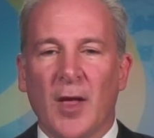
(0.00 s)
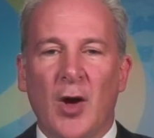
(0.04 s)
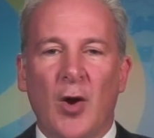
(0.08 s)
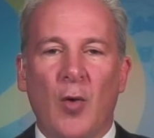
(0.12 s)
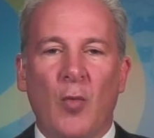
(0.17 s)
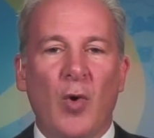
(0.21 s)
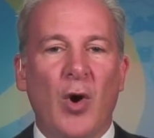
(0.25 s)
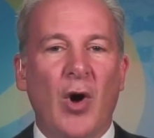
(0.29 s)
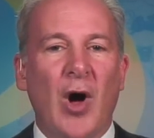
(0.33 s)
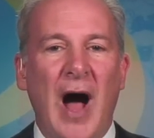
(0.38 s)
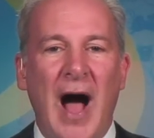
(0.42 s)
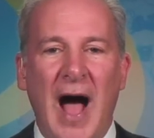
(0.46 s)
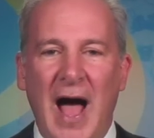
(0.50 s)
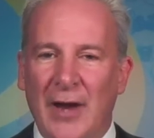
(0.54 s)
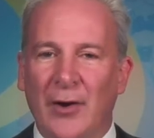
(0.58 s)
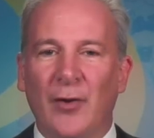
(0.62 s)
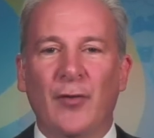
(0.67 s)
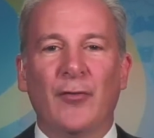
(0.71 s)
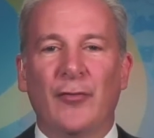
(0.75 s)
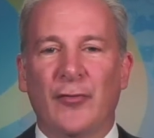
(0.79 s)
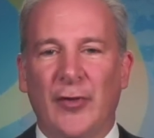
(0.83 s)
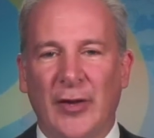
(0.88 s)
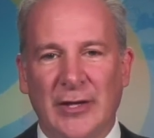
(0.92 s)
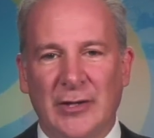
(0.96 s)
Well, I
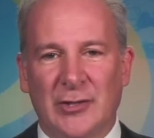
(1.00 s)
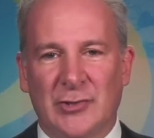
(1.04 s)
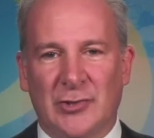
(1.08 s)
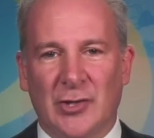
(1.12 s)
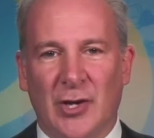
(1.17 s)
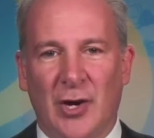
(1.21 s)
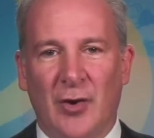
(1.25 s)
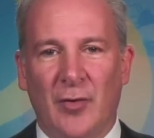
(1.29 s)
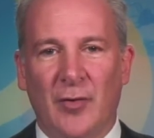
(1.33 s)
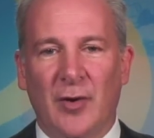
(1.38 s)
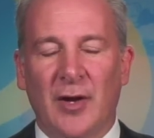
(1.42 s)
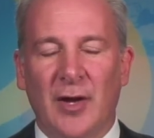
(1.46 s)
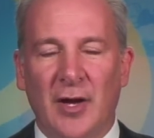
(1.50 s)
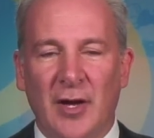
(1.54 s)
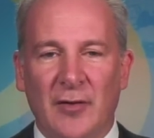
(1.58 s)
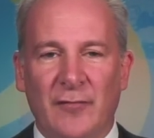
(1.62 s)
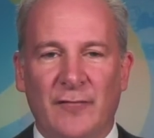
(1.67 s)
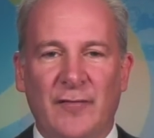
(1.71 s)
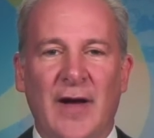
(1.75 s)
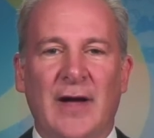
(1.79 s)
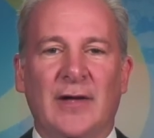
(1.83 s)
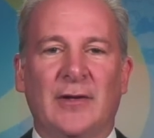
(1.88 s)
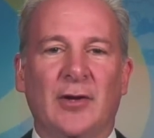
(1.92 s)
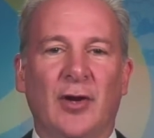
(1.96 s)
don't think so. In
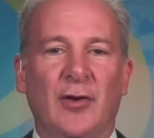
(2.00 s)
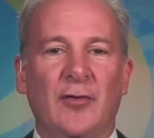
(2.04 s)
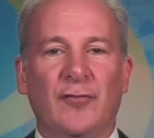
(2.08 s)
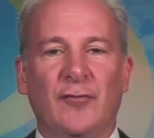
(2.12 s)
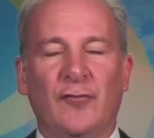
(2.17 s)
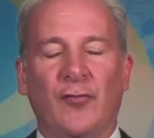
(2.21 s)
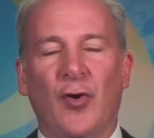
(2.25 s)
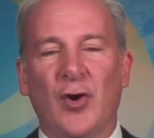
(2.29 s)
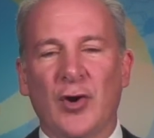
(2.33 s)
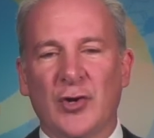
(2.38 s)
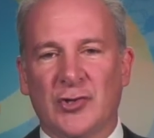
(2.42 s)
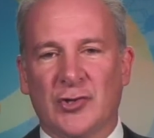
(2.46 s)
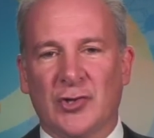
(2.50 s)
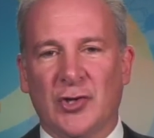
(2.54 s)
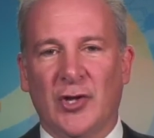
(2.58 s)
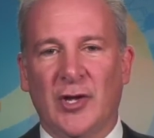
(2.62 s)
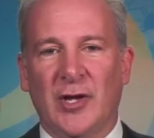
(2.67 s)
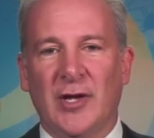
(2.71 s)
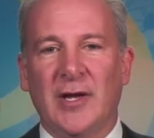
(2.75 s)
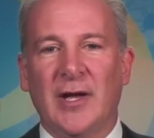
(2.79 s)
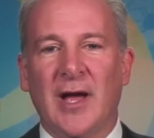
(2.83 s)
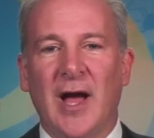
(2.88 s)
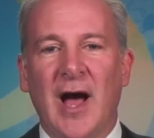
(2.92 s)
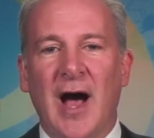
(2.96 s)
fact,
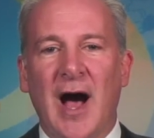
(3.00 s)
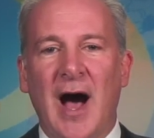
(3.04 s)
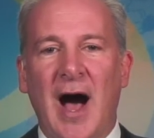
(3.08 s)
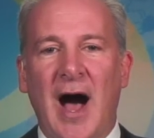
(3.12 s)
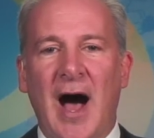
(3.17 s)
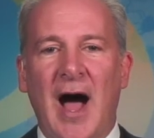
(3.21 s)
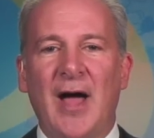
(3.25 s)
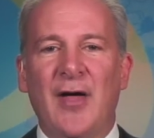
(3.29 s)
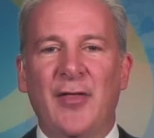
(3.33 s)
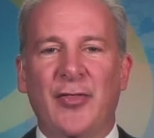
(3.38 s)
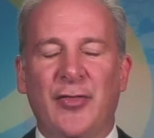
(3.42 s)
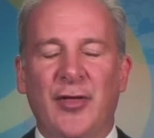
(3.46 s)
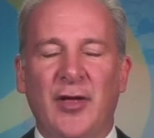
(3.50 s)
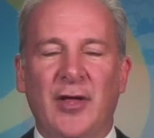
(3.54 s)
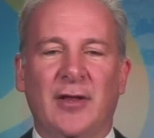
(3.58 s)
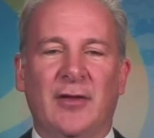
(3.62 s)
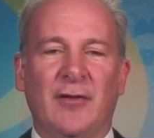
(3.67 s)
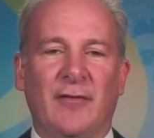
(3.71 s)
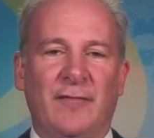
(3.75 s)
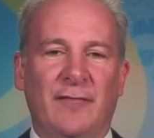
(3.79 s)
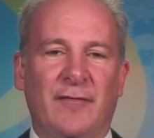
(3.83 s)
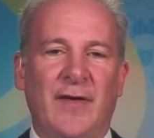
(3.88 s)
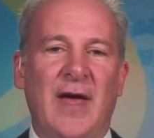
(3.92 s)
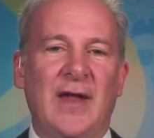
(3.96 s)
unfortunately, I think
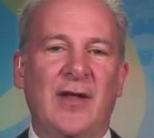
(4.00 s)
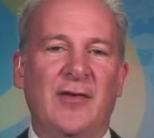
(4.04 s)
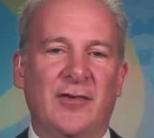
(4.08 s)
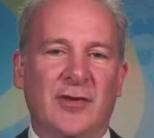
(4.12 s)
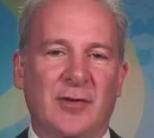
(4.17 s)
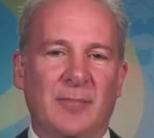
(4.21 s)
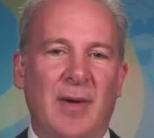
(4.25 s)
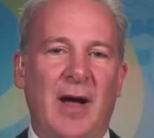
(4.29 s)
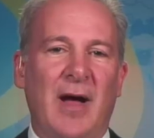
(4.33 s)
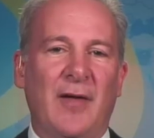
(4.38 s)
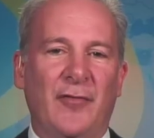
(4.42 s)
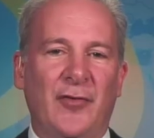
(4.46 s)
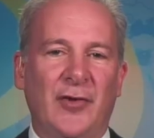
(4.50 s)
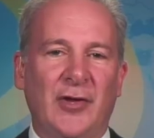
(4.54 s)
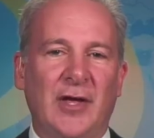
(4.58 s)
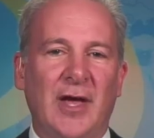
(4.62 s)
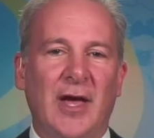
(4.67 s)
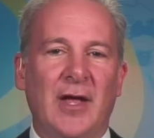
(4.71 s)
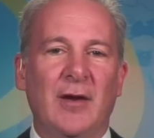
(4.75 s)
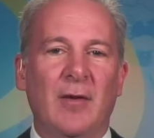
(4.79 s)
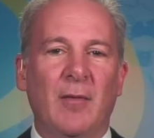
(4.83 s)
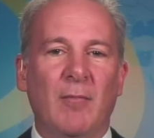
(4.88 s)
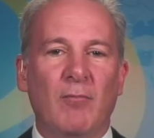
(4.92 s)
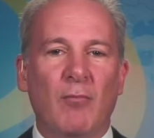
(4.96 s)
the Fed is about to
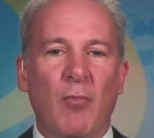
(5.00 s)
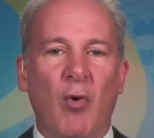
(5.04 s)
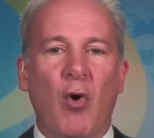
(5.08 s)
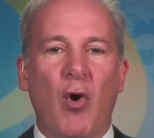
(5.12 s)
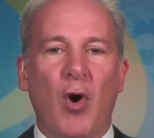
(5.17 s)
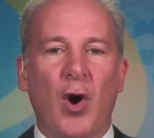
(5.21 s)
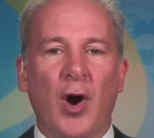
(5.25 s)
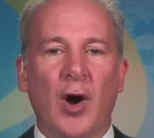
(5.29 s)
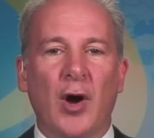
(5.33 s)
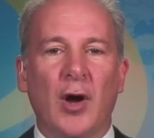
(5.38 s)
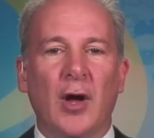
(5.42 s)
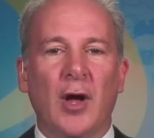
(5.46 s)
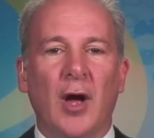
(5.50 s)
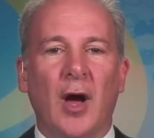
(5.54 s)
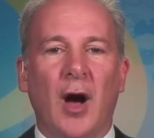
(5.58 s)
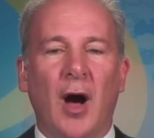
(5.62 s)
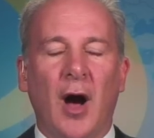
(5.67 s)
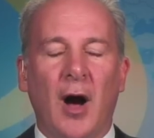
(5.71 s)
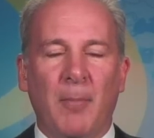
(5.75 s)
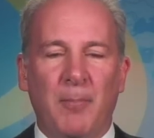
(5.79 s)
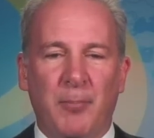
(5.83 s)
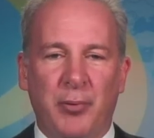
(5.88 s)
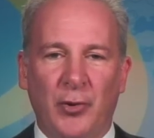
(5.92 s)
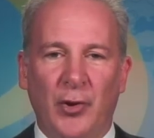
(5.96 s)
get more
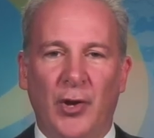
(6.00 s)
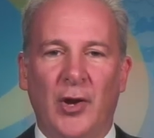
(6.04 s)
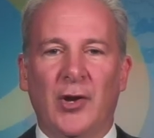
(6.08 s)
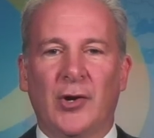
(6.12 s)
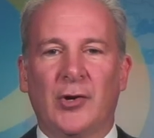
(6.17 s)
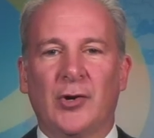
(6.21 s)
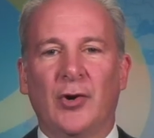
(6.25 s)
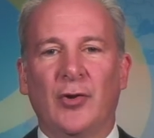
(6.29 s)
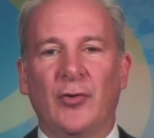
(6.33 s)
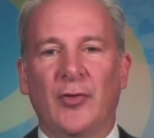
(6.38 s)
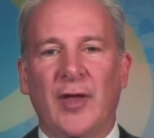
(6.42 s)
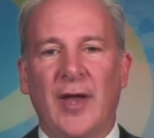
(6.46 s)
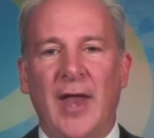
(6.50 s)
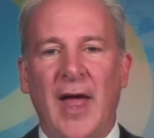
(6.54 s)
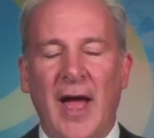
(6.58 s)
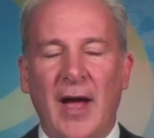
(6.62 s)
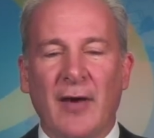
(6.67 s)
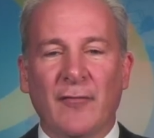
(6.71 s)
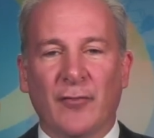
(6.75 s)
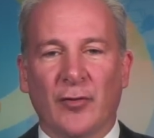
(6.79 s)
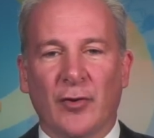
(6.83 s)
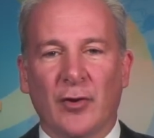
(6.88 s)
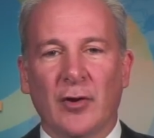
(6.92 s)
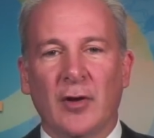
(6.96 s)
uh, political than
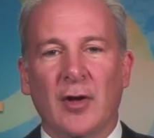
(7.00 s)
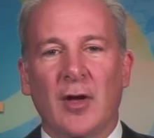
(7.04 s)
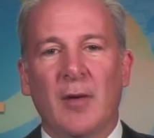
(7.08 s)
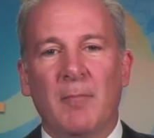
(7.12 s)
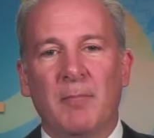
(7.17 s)
ever.